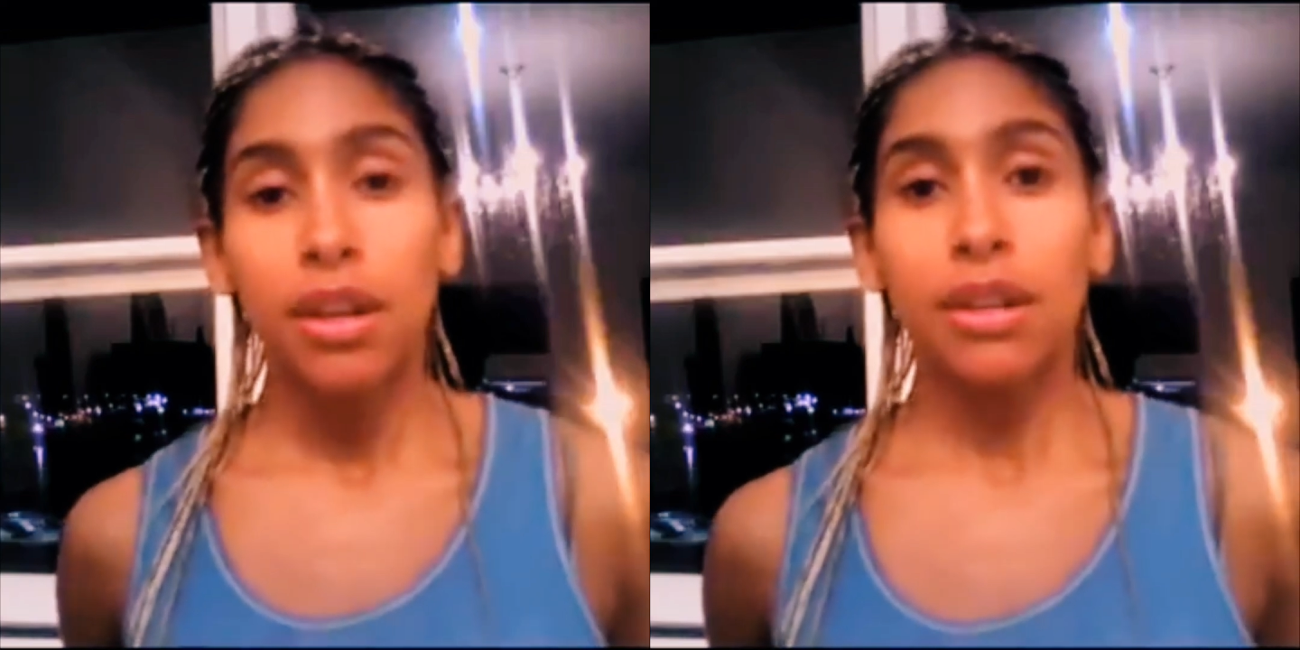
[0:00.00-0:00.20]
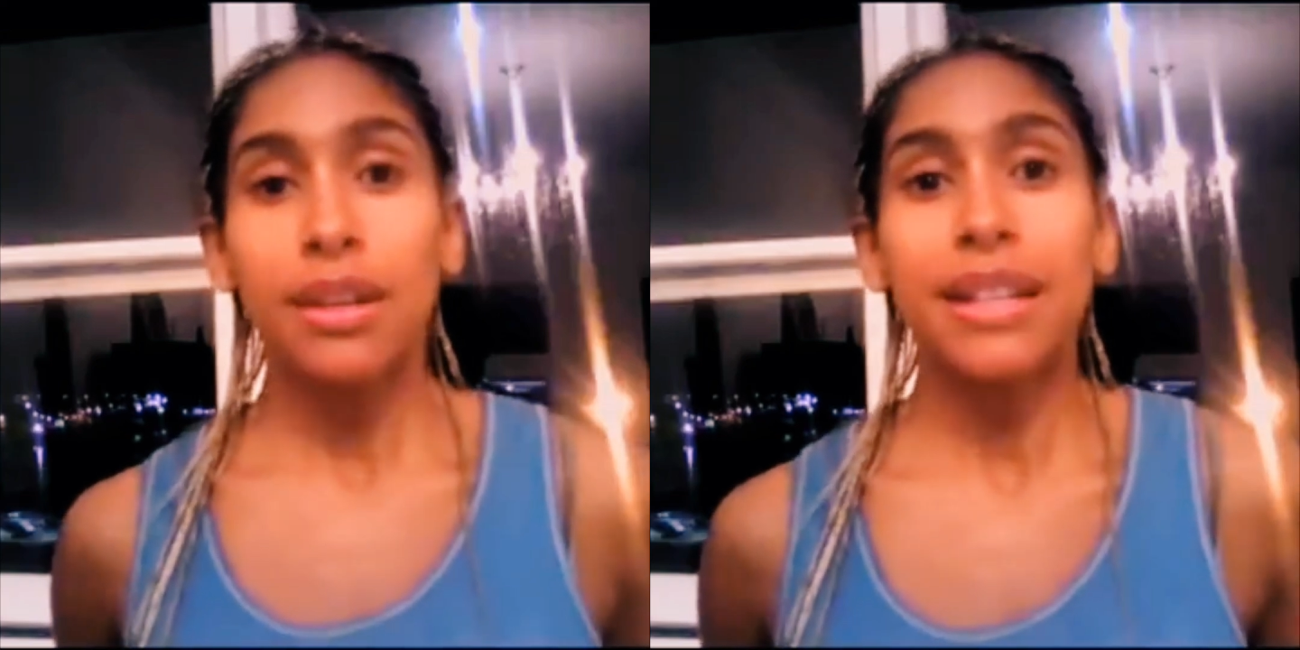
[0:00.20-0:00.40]

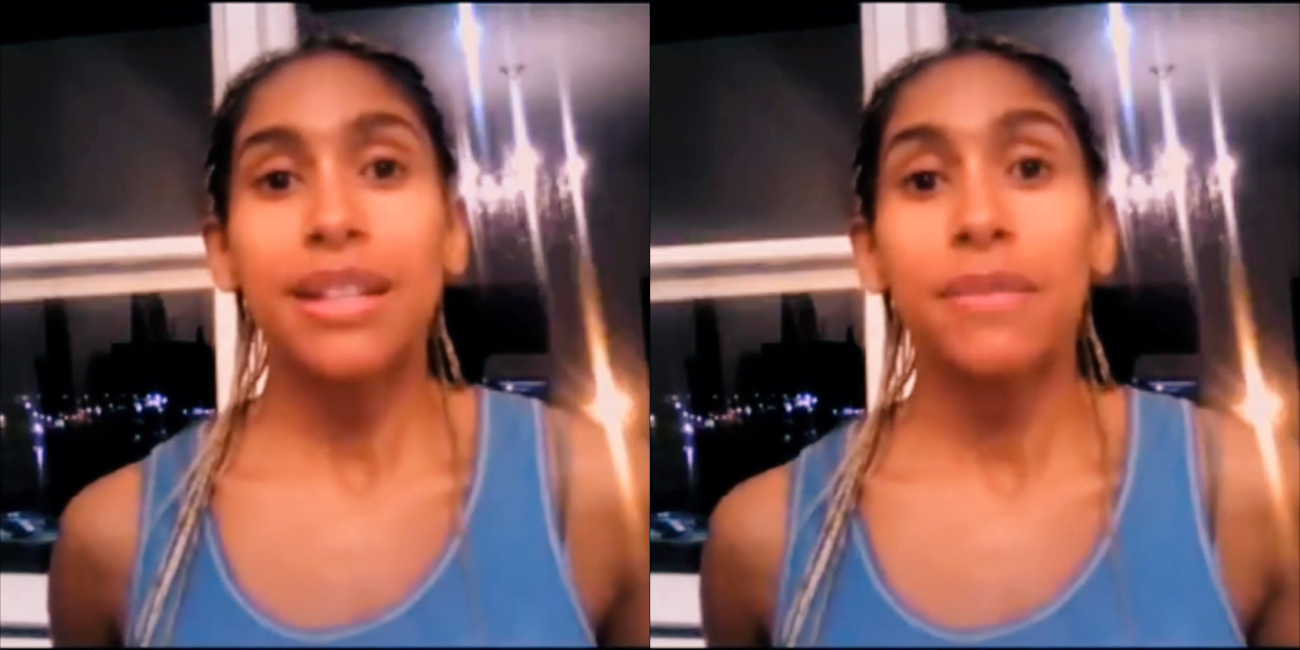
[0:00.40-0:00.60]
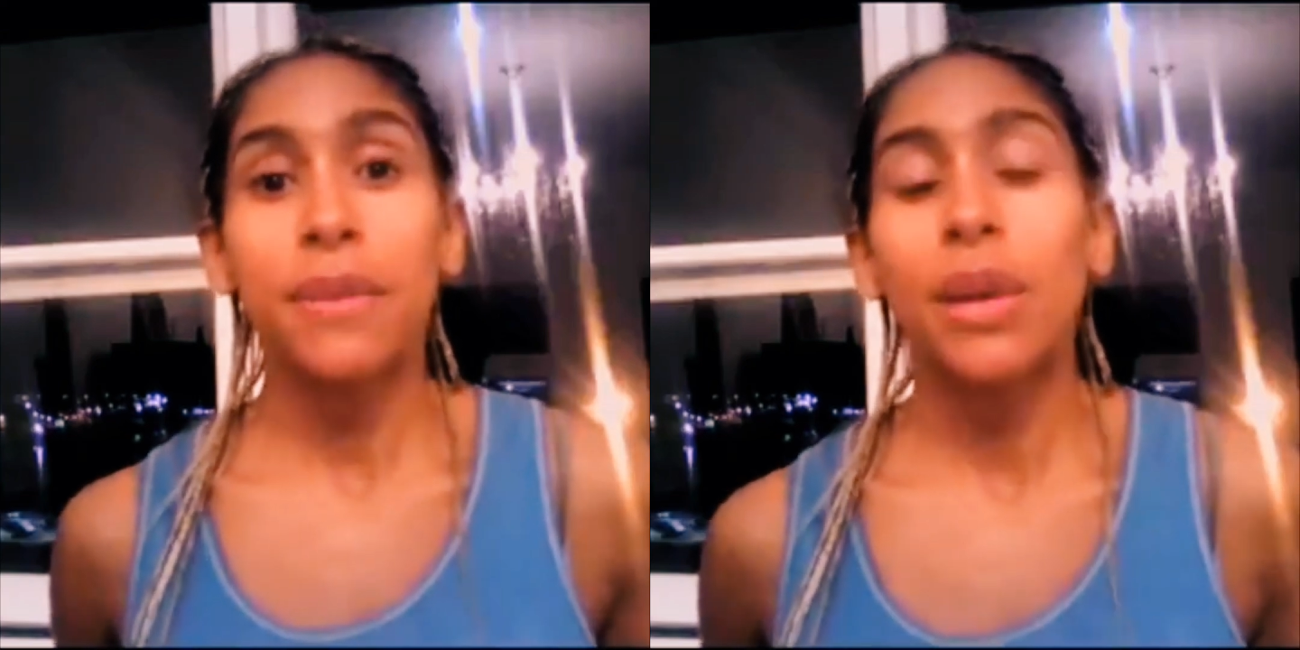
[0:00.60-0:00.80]
You need
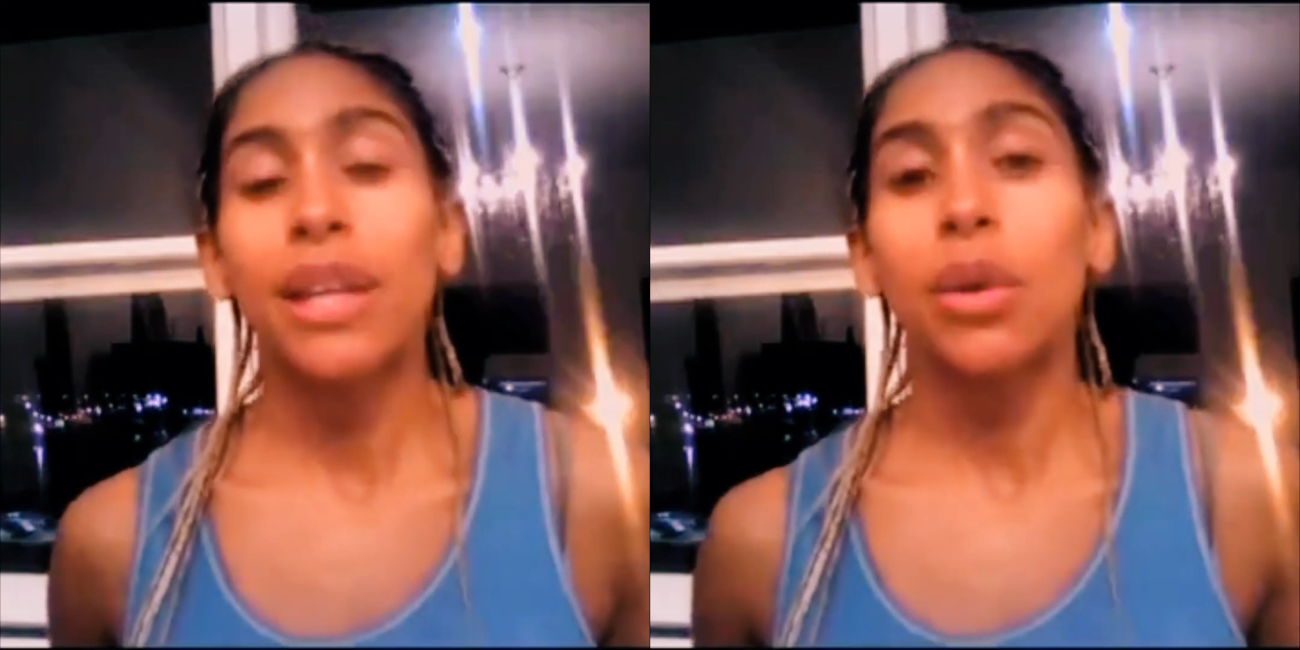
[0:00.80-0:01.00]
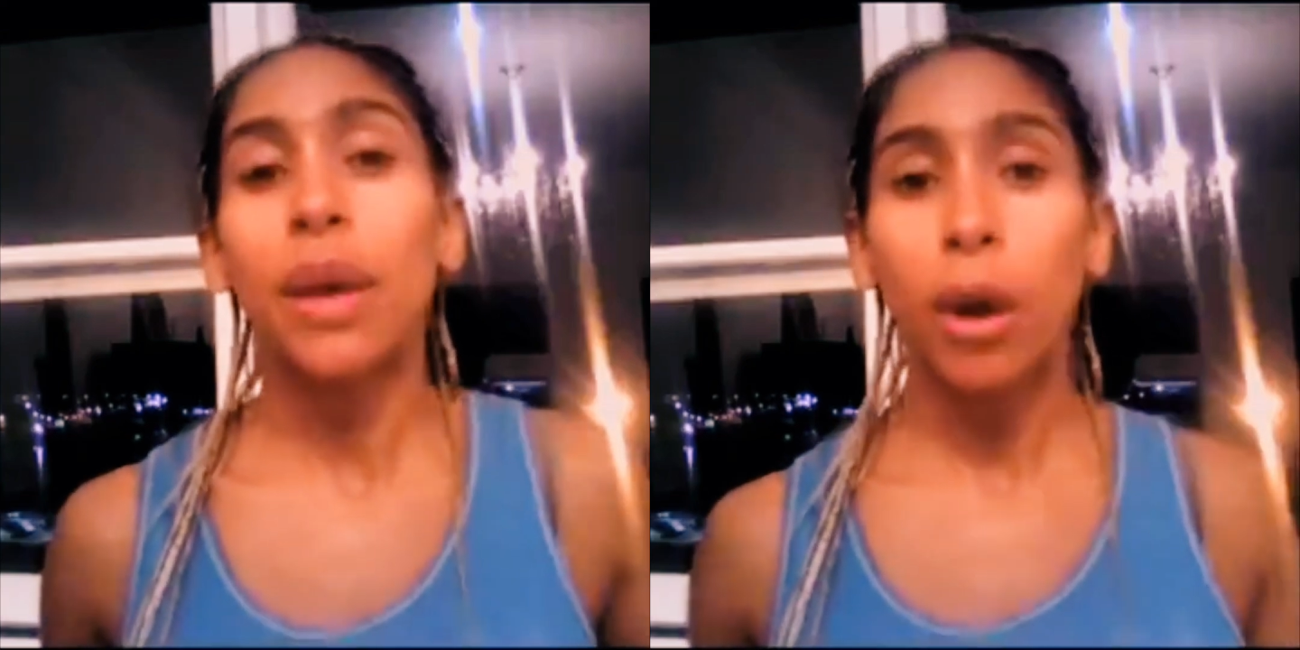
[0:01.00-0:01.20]
to feel
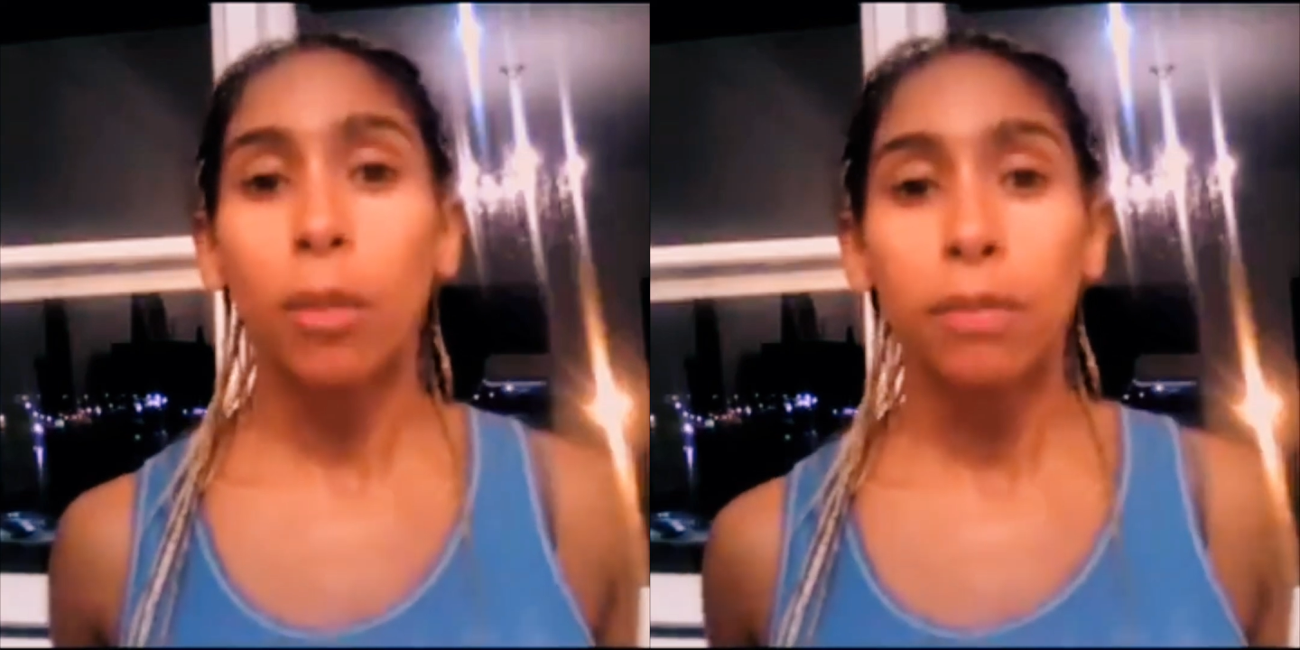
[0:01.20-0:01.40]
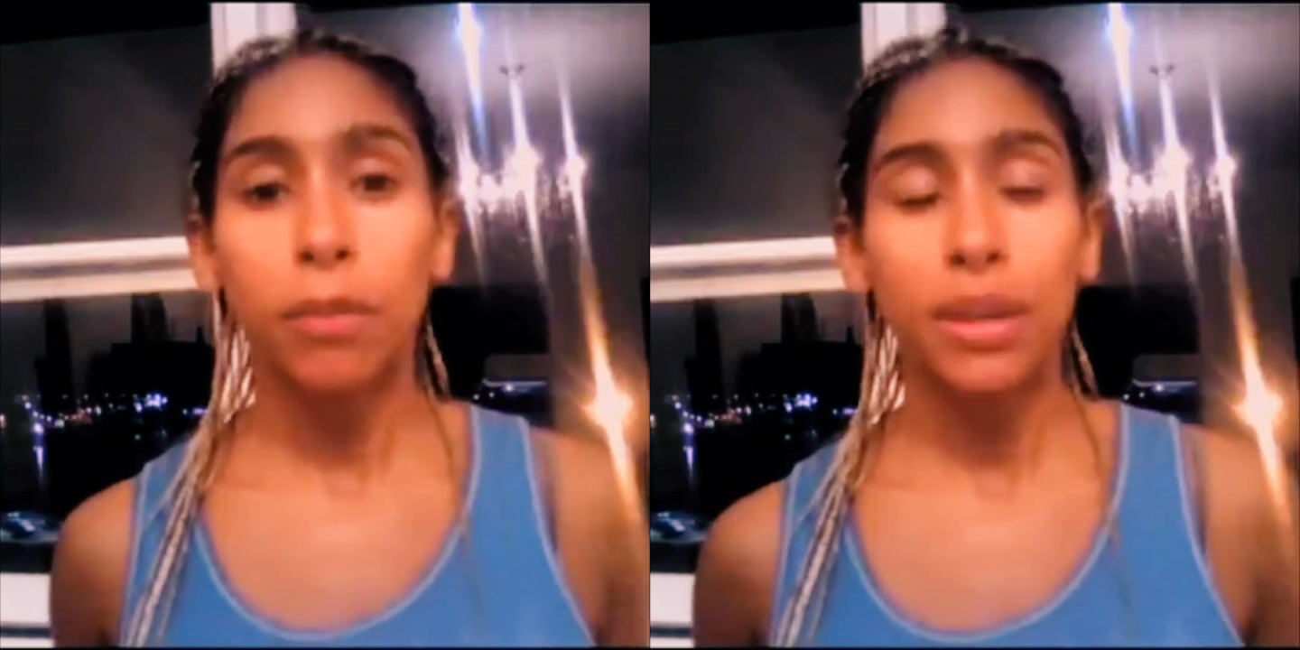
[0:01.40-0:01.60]
like you're
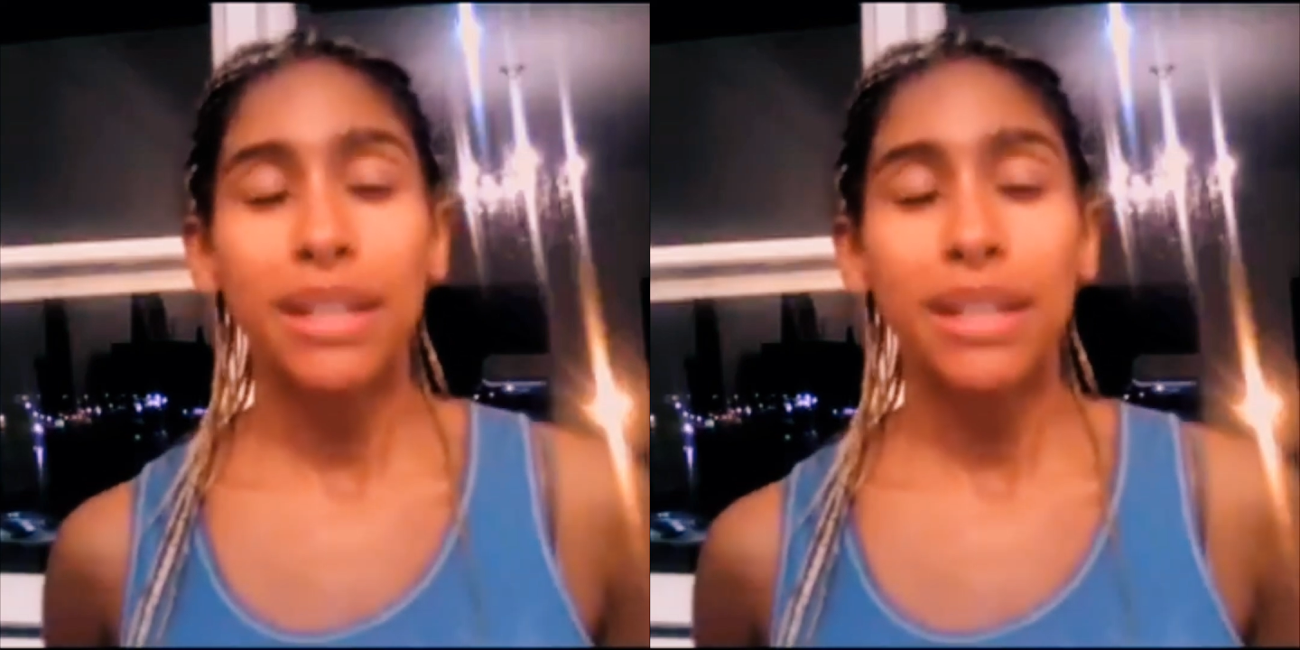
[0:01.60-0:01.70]
helpful.